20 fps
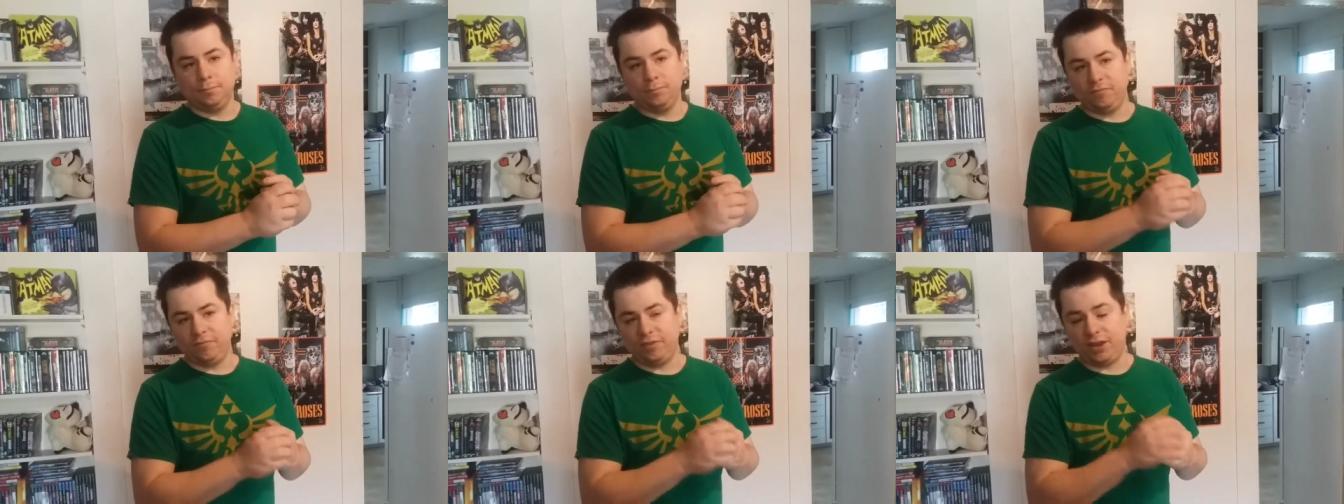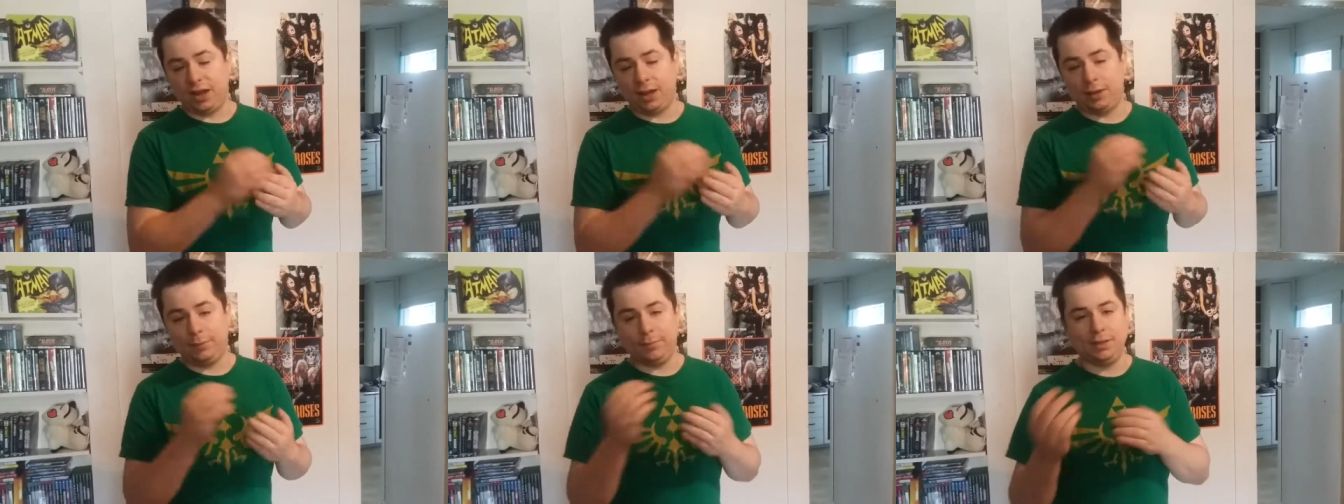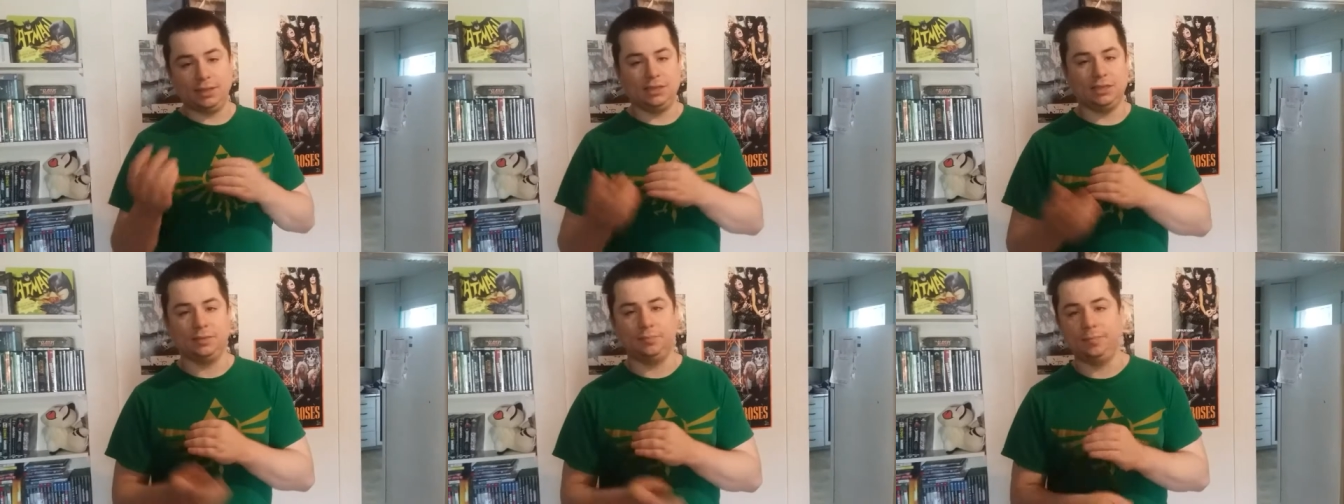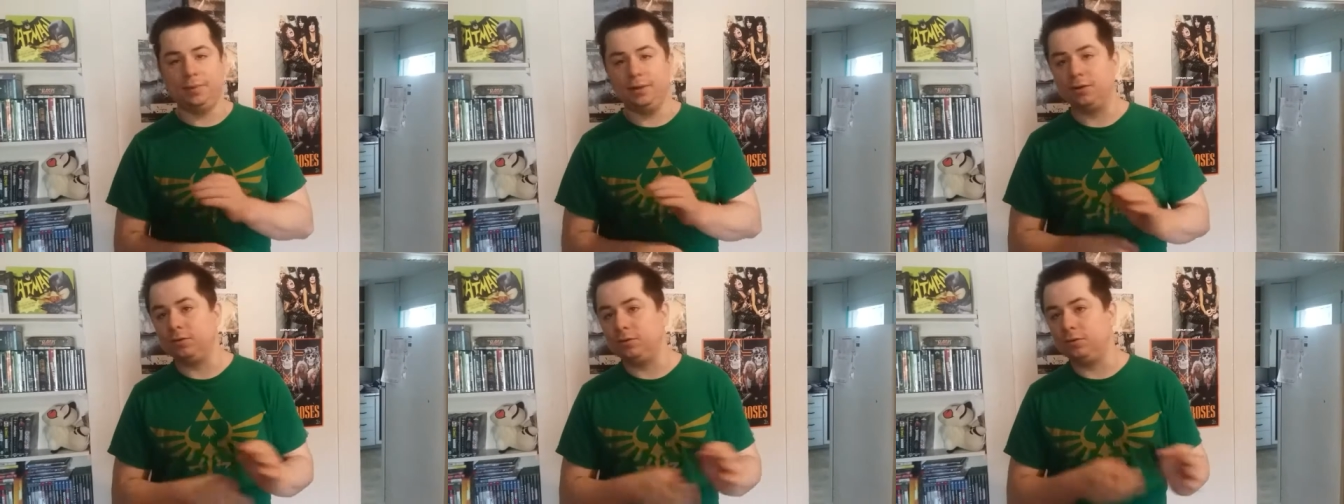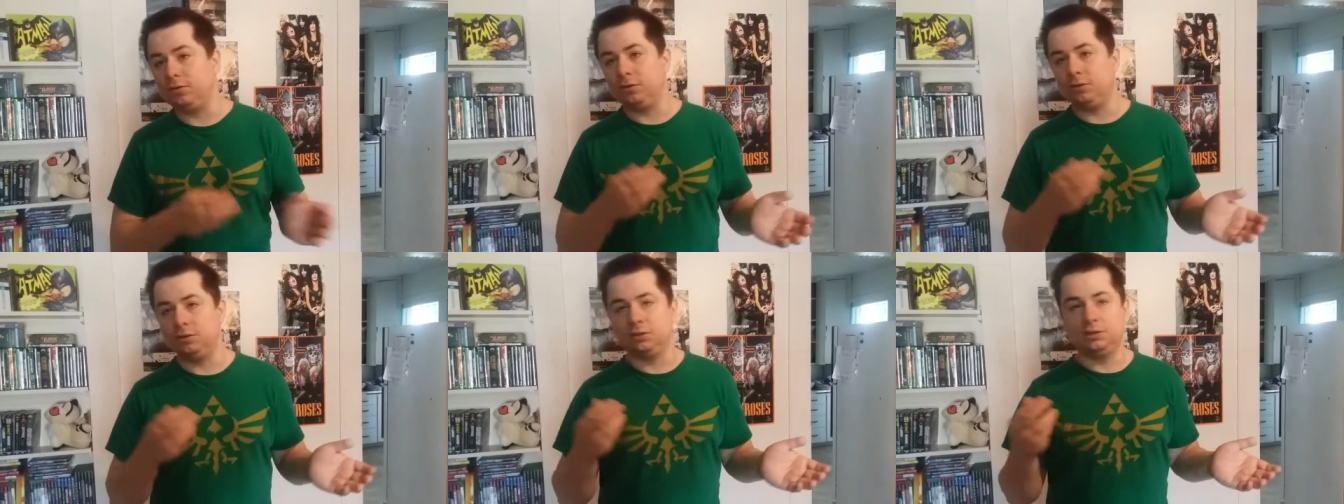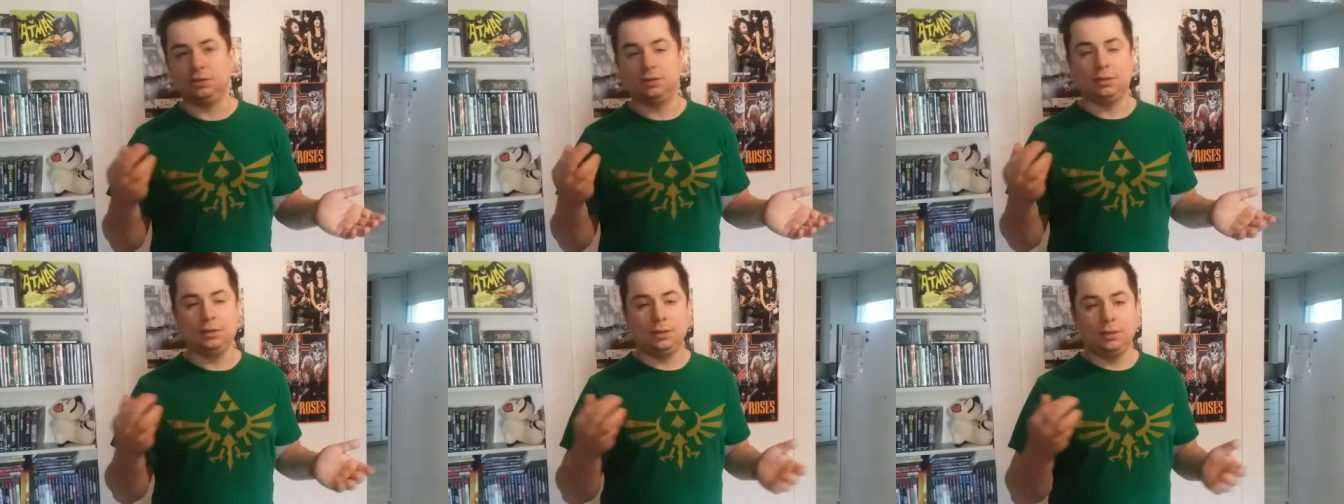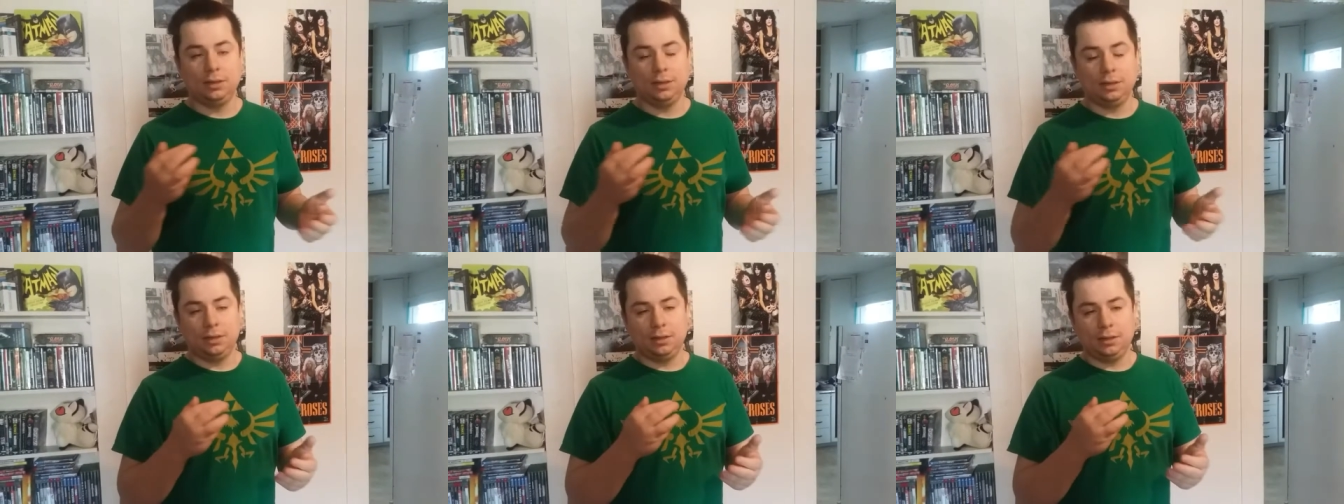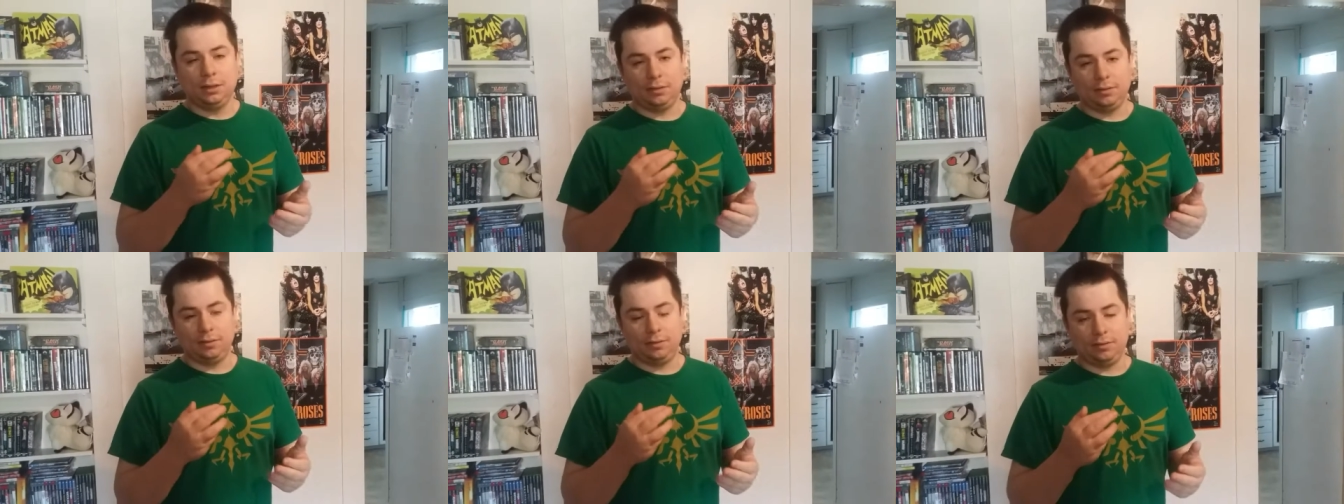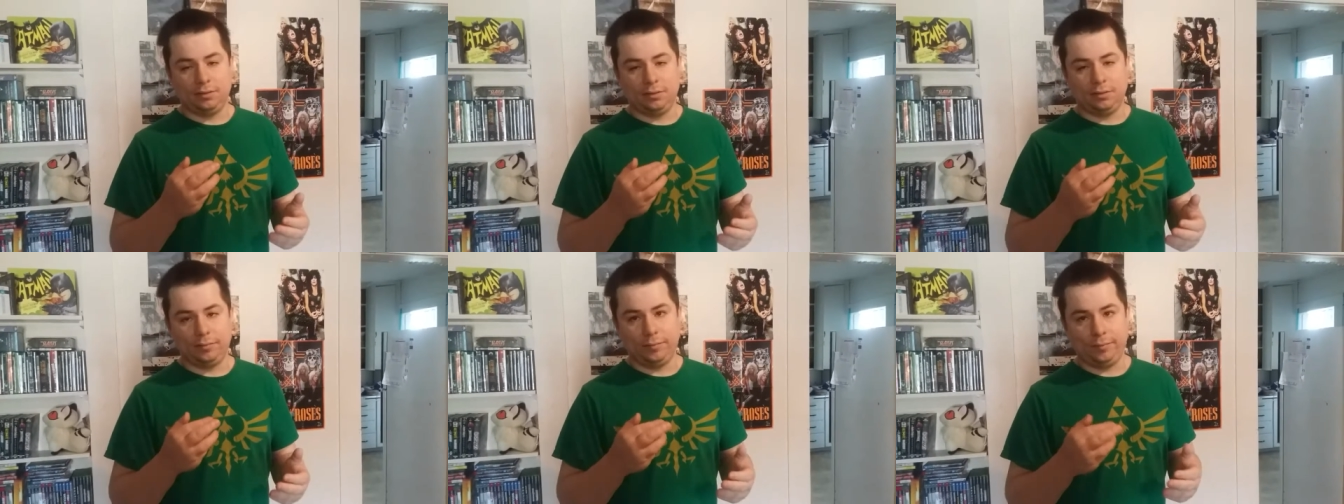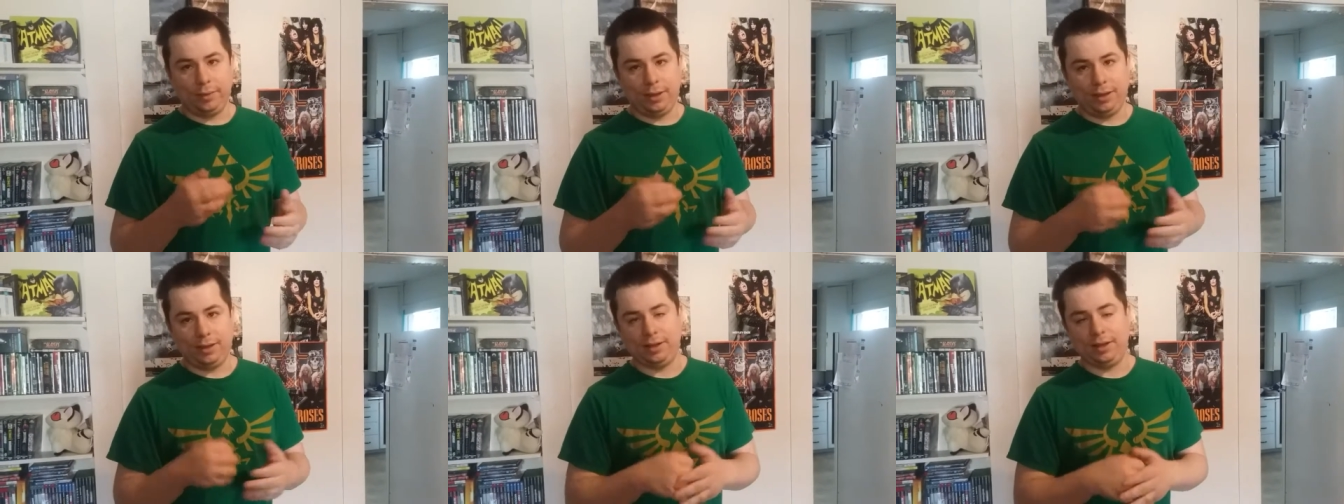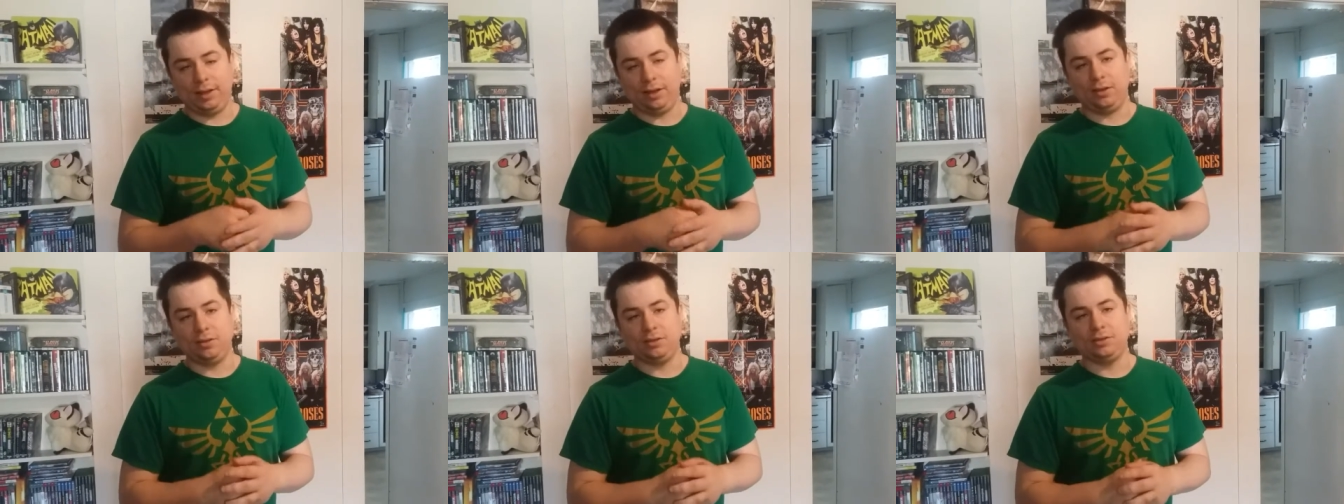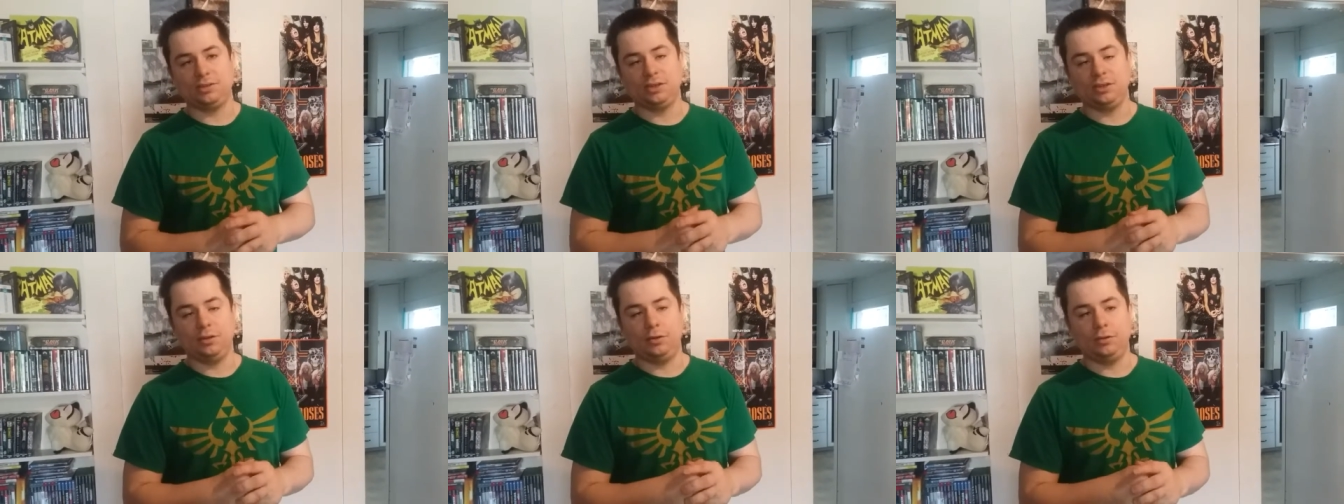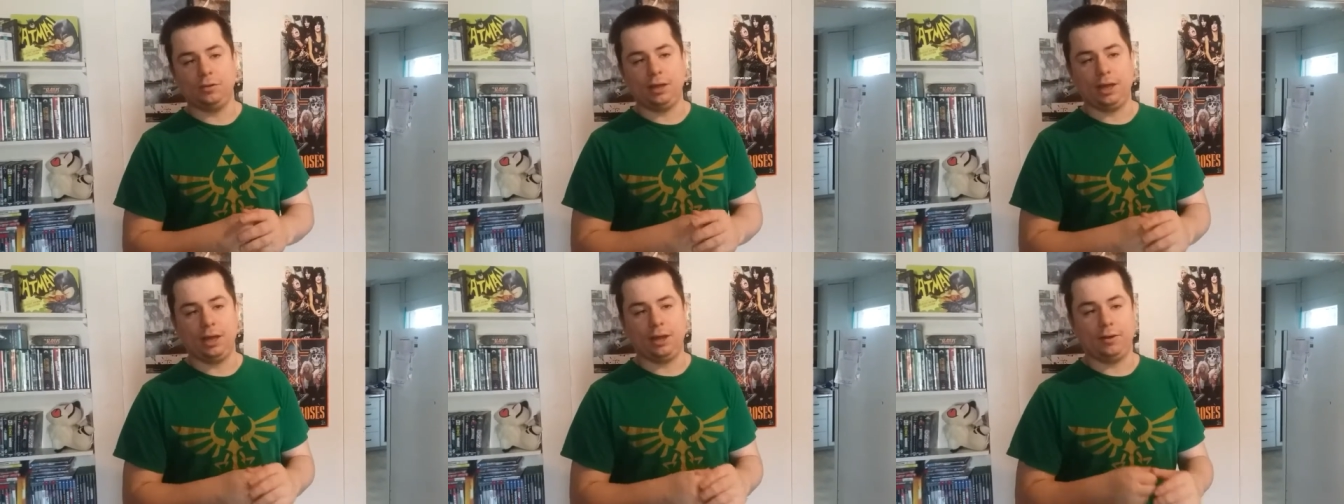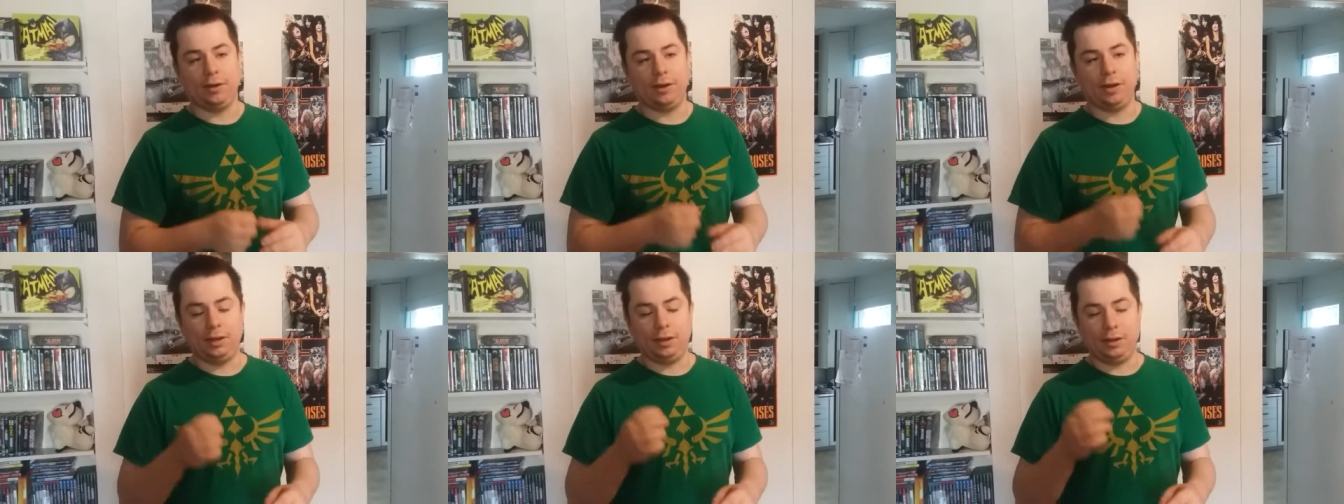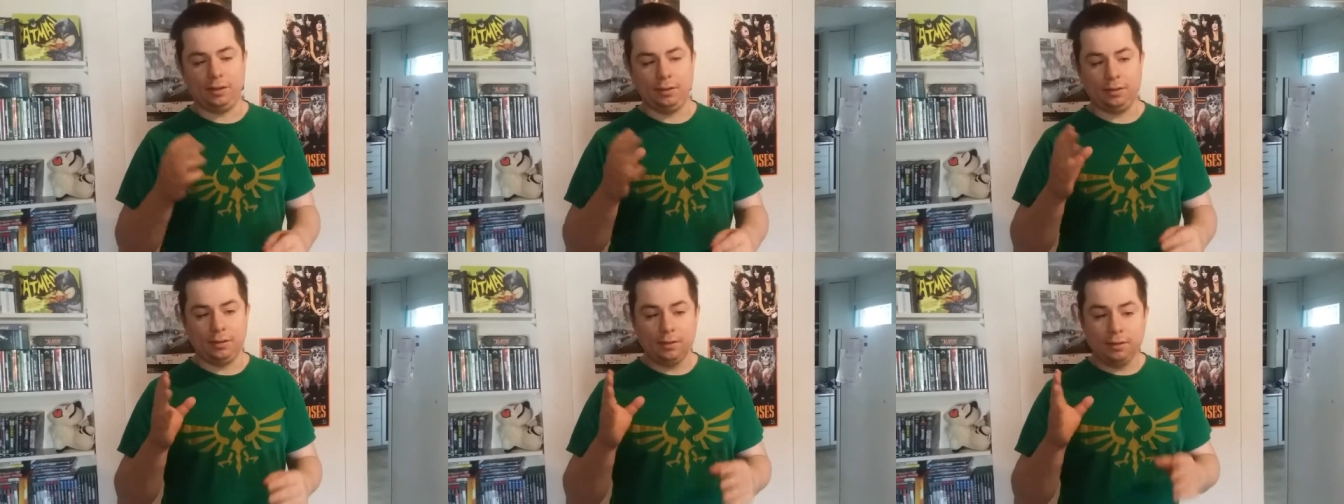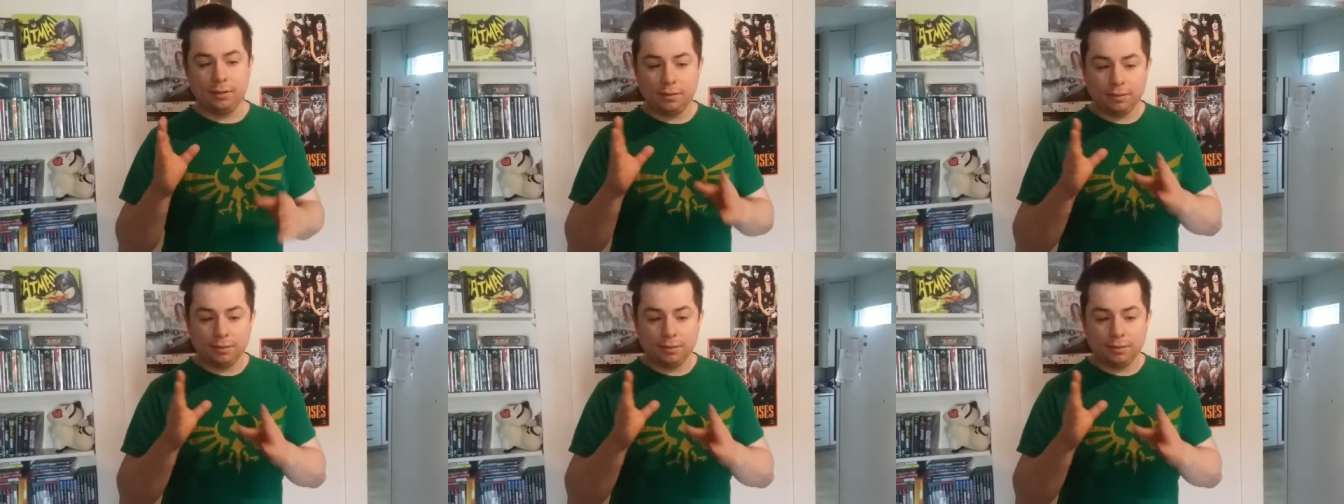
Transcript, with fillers: vitamins, minerals, and they also carry